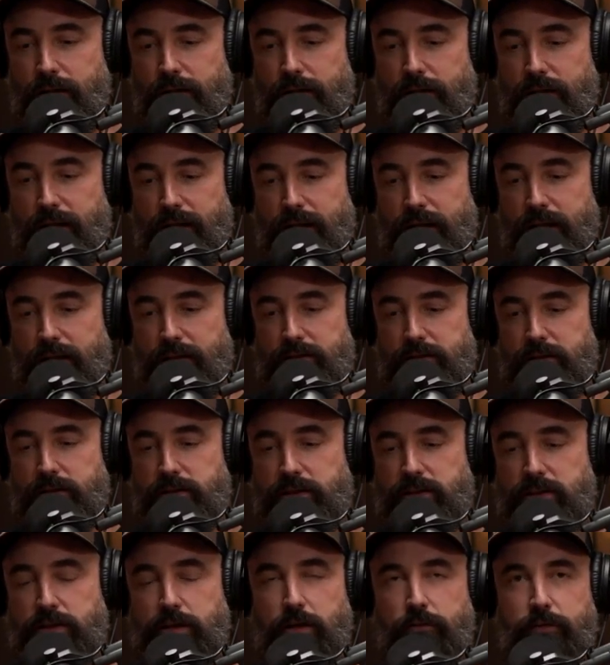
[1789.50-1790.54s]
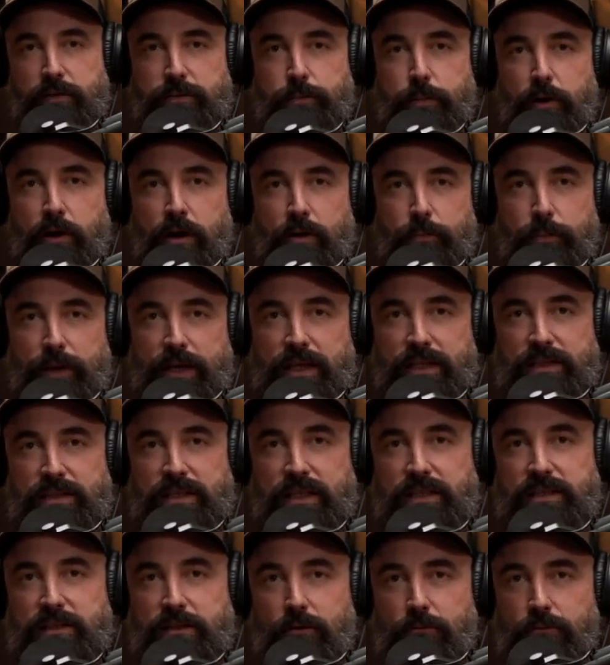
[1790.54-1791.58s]
the service part because
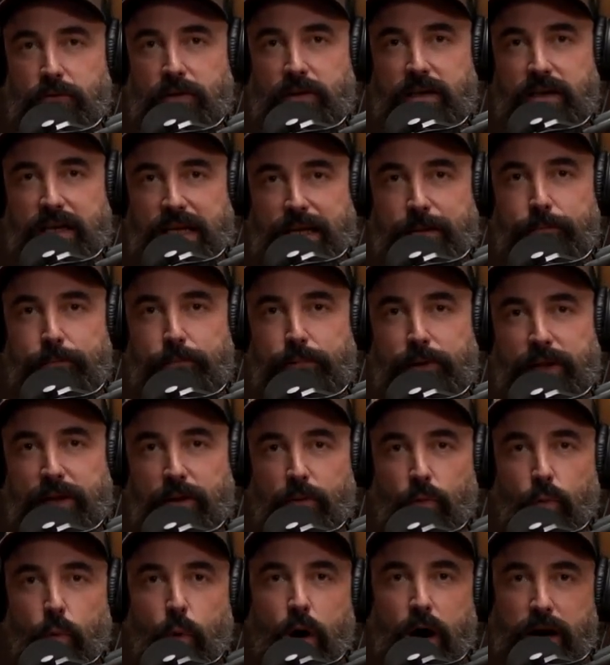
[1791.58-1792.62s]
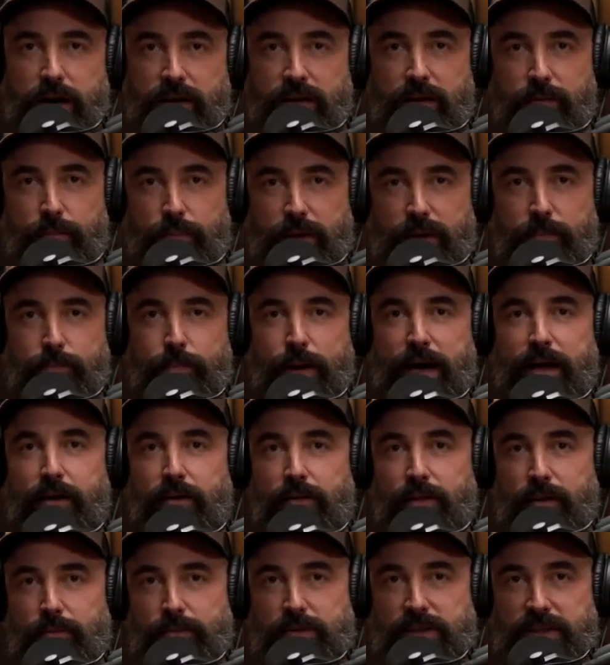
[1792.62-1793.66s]
they so deeply want to be better
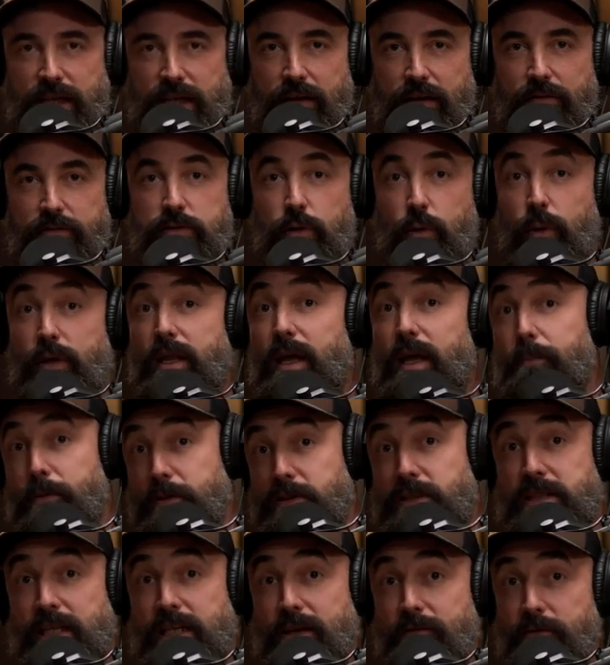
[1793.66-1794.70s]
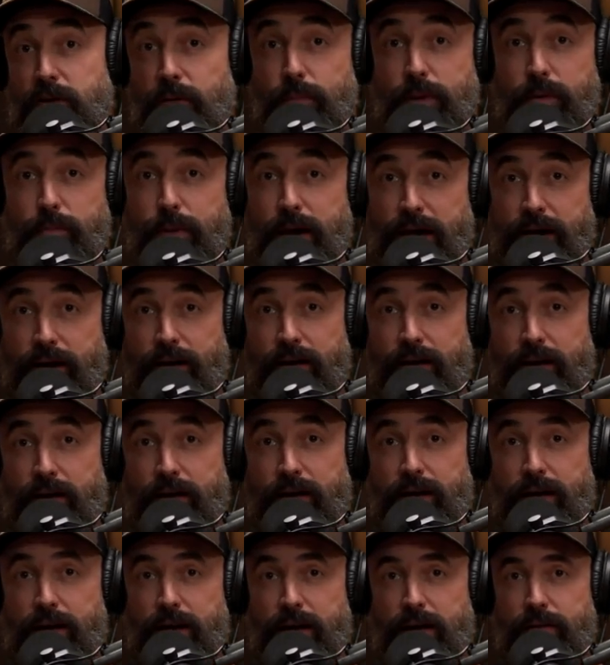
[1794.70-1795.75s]
themselves or what they perceive to be better
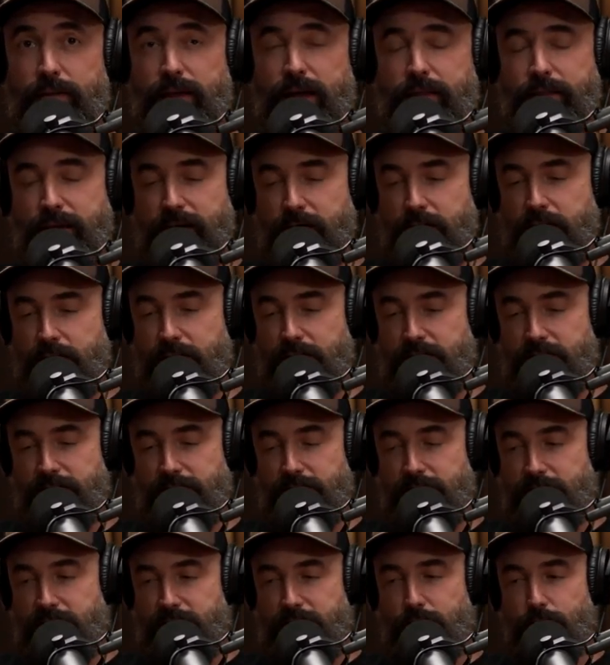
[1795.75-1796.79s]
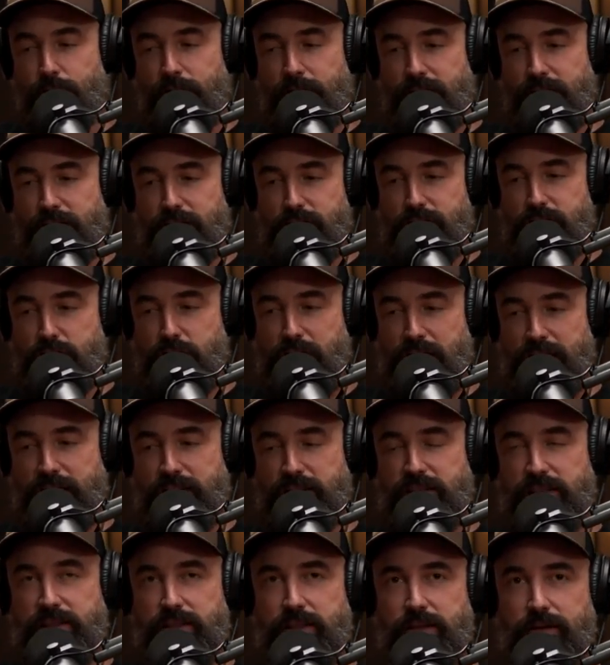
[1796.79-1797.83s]
that they continually
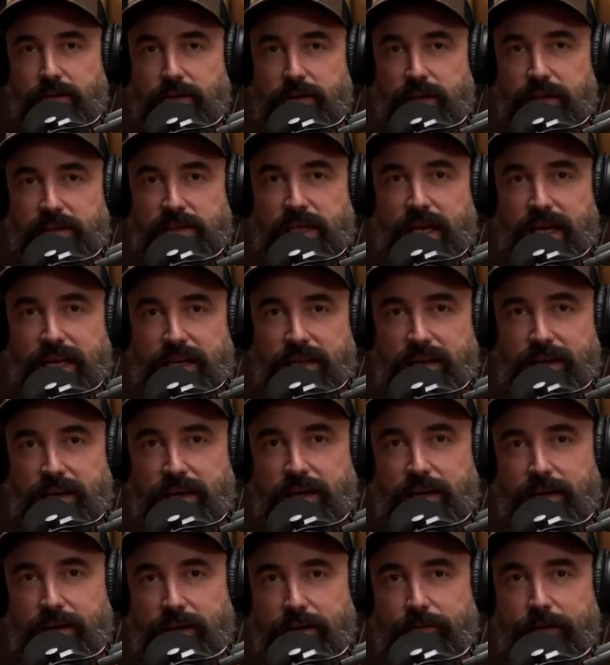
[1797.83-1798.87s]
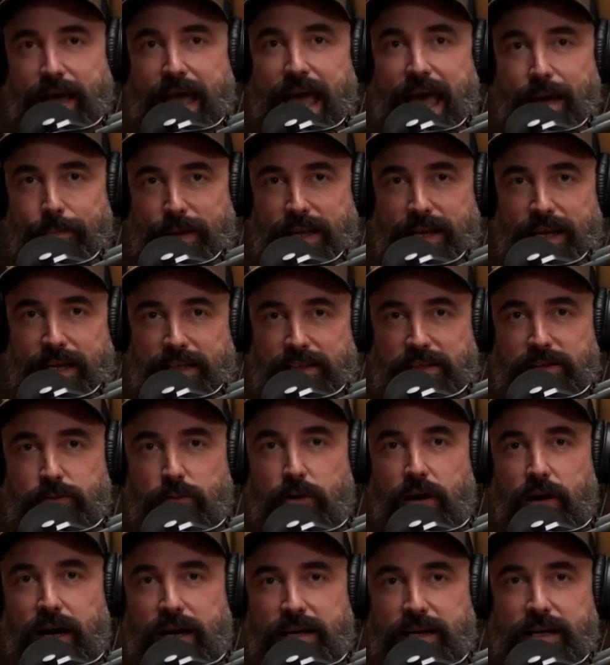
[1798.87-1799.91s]
chase this idea of happiness
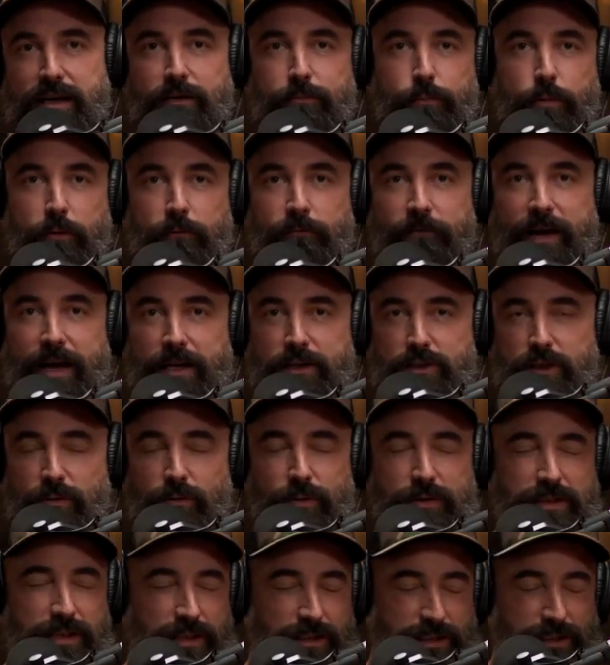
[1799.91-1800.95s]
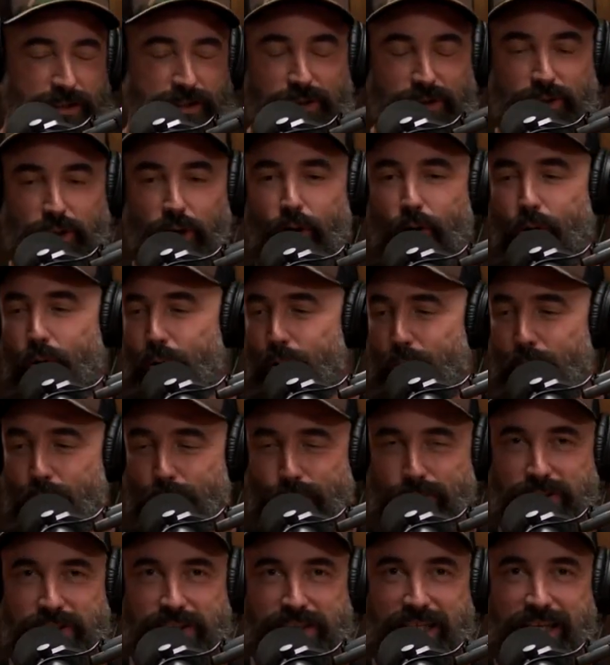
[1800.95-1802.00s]
or idea of perfection which is
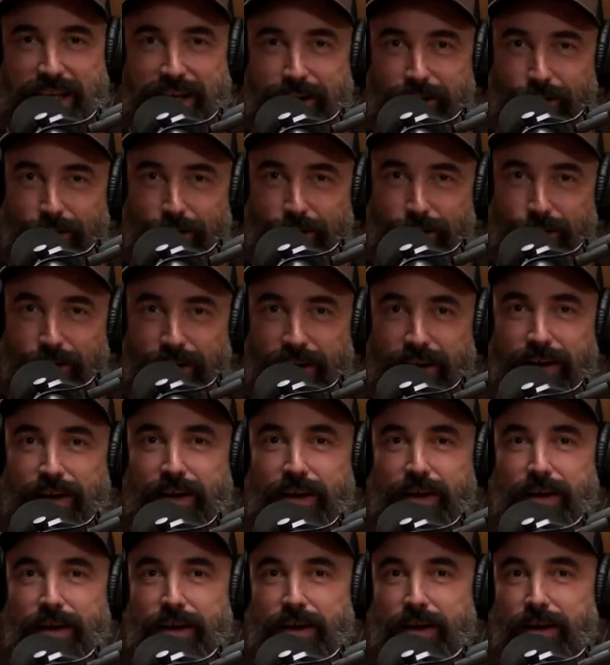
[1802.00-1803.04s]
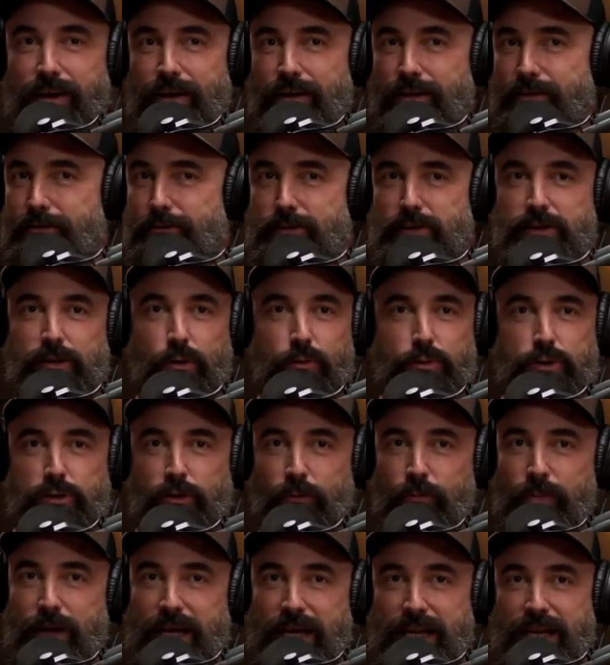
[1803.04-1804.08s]
so skewed through
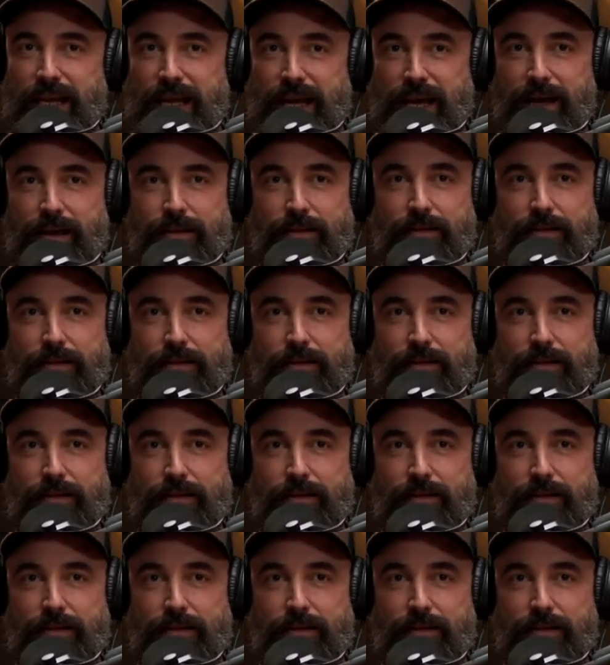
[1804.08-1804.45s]
social media